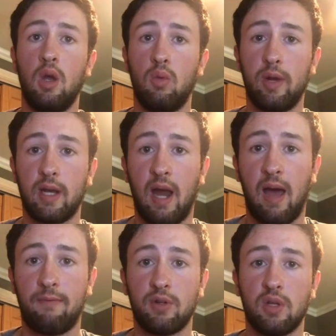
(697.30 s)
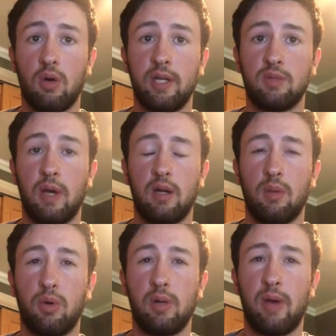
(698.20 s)
week and a half or so, he's been in
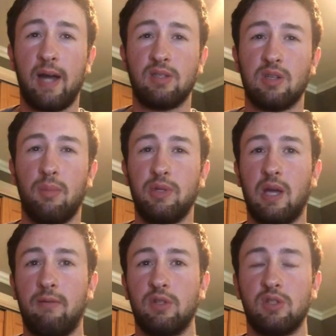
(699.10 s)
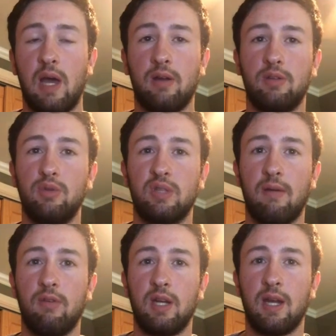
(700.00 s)
a pretty bad slump. His average is down to
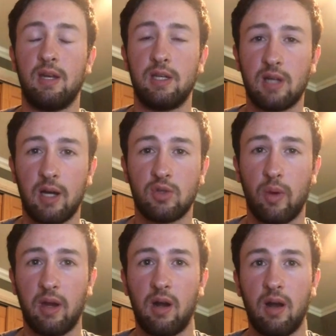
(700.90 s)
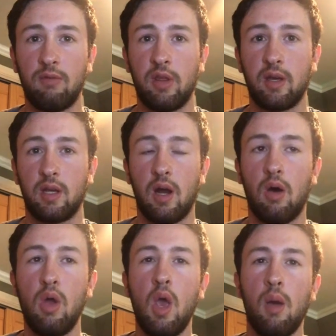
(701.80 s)
270, and he's kind of swinging at everything, you know.